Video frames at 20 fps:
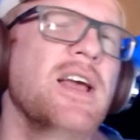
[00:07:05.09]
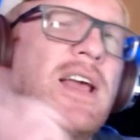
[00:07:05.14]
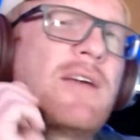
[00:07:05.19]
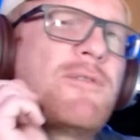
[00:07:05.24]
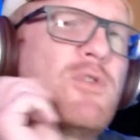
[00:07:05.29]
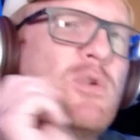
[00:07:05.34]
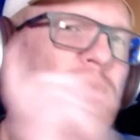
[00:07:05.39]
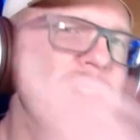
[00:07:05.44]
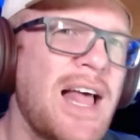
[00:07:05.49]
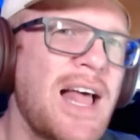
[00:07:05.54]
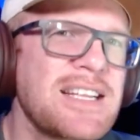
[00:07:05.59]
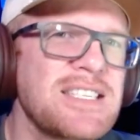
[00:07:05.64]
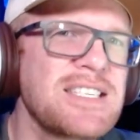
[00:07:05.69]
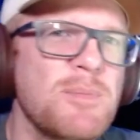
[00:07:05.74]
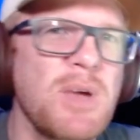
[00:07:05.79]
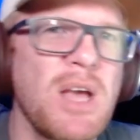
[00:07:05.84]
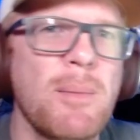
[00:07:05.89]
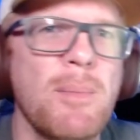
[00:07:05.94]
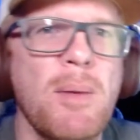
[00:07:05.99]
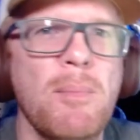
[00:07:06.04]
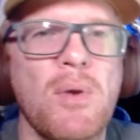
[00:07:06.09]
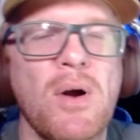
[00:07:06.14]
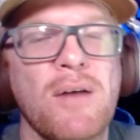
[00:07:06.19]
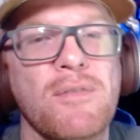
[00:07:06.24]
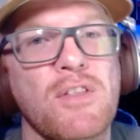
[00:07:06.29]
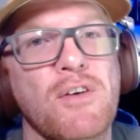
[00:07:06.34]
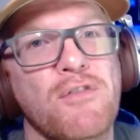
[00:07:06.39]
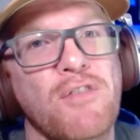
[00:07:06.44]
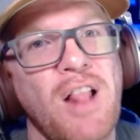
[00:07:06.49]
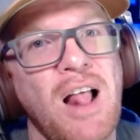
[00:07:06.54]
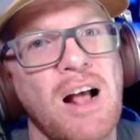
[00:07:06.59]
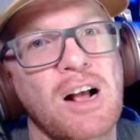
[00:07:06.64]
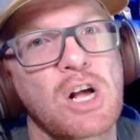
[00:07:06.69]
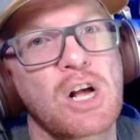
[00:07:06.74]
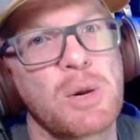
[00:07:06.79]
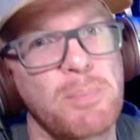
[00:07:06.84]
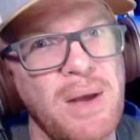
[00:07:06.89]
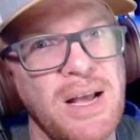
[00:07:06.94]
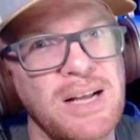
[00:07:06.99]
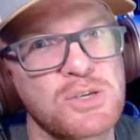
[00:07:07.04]
If you'd like to be a member of the flock
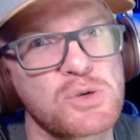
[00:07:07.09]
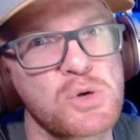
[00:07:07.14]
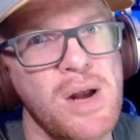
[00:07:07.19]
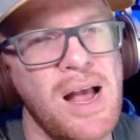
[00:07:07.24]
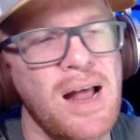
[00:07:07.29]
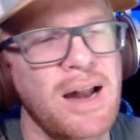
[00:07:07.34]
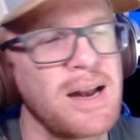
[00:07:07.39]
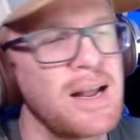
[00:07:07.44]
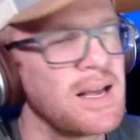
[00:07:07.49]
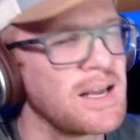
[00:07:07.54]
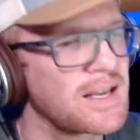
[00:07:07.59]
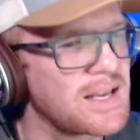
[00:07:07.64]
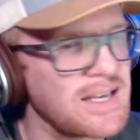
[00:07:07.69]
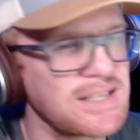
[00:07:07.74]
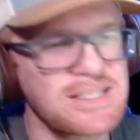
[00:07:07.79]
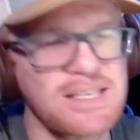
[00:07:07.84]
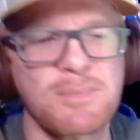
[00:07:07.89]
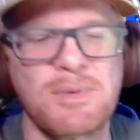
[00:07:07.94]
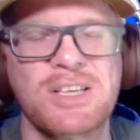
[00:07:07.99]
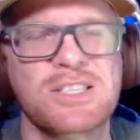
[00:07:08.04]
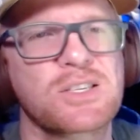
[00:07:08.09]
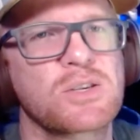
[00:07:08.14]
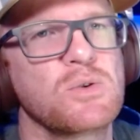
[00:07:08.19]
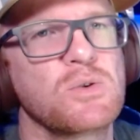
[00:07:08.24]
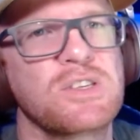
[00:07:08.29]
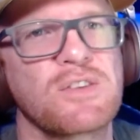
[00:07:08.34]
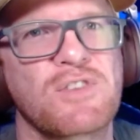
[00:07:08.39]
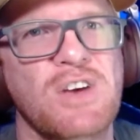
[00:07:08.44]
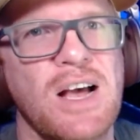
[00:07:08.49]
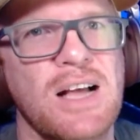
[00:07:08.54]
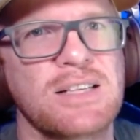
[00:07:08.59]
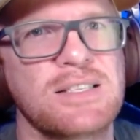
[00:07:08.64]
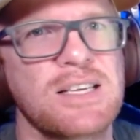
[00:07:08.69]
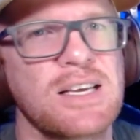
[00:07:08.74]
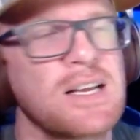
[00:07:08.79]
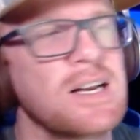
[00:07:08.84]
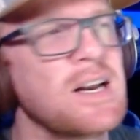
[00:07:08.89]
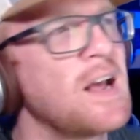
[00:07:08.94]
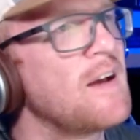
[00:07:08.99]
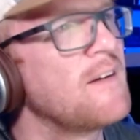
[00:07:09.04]
on Patreon, get some exclusive
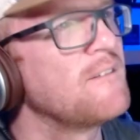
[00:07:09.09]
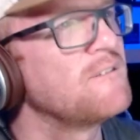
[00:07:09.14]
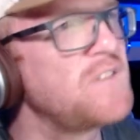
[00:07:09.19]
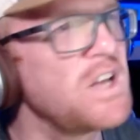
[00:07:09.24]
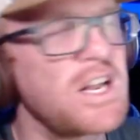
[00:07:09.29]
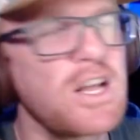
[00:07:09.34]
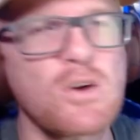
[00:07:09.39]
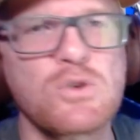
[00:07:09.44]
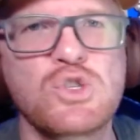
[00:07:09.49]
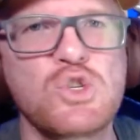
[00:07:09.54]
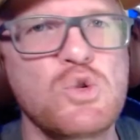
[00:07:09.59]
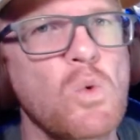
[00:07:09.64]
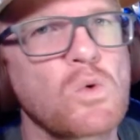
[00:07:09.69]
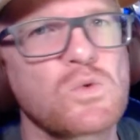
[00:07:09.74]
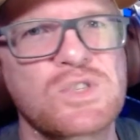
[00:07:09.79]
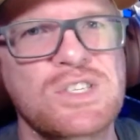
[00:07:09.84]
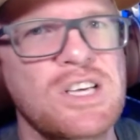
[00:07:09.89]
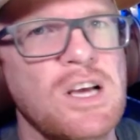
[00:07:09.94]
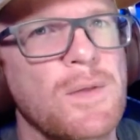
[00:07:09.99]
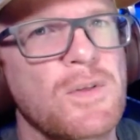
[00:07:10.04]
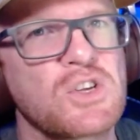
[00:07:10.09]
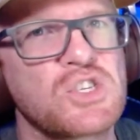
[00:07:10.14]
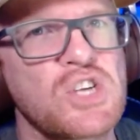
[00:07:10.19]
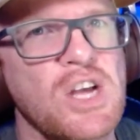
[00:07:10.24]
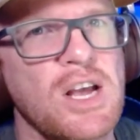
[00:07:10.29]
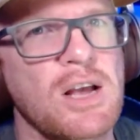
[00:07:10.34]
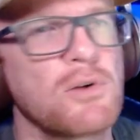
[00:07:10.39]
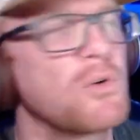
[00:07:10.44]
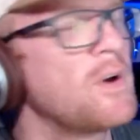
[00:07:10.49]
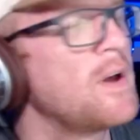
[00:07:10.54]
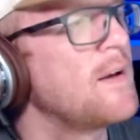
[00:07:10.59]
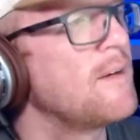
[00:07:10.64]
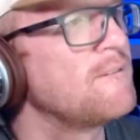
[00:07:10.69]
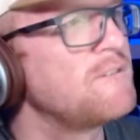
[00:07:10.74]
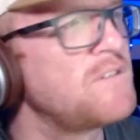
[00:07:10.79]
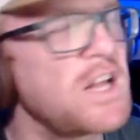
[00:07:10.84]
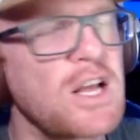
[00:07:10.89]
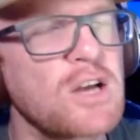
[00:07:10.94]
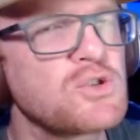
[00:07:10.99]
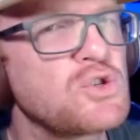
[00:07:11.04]
content, videos you won't see on the channel,
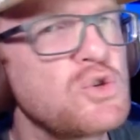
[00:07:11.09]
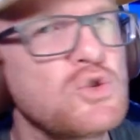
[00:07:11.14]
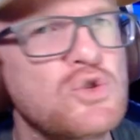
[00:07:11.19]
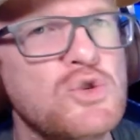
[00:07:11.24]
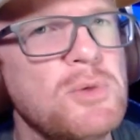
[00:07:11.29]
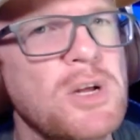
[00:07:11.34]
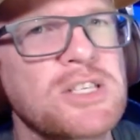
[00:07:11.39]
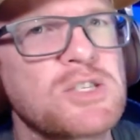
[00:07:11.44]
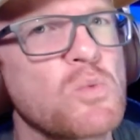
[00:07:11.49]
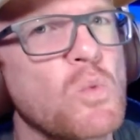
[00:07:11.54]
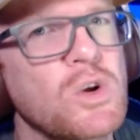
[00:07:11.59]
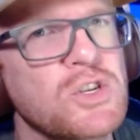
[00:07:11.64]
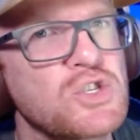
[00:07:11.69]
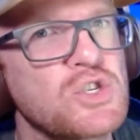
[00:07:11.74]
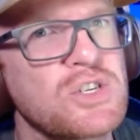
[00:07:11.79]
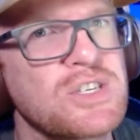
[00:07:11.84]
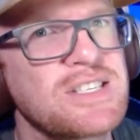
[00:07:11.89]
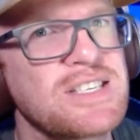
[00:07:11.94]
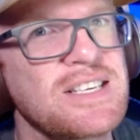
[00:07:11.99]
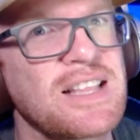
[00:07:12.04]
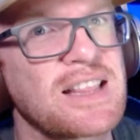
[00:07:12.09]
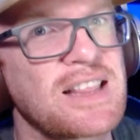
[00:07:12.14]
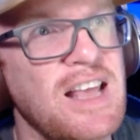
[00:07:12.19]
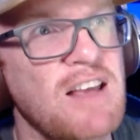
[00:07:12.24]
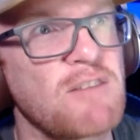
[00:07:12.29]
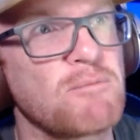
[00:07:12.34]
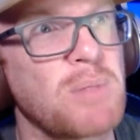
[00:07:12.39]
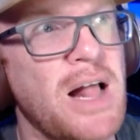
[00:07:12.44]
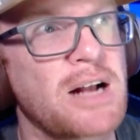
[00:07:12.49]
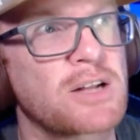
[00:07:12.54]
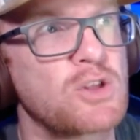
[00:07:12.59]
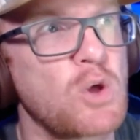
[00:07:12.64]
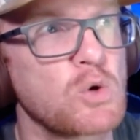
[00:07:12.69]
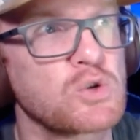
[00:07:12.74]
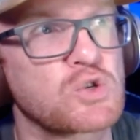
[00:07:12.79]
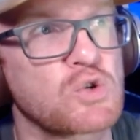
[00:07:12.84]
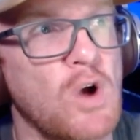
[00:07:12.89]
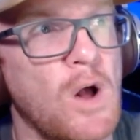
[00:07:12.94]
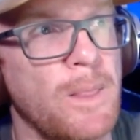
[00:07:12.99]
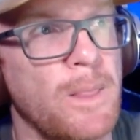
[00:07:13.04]
videos YouTube doesn't want you to see that they blocked,
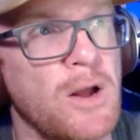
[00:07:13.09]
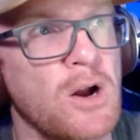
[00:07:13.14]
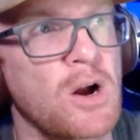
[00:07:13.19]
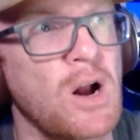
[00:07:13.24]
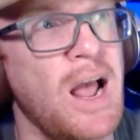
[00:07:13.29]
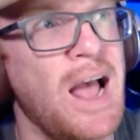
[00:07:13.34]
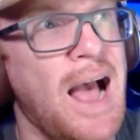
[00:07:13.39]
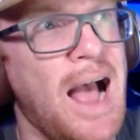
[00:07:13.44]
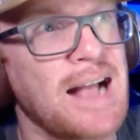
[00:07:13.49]
those are on there.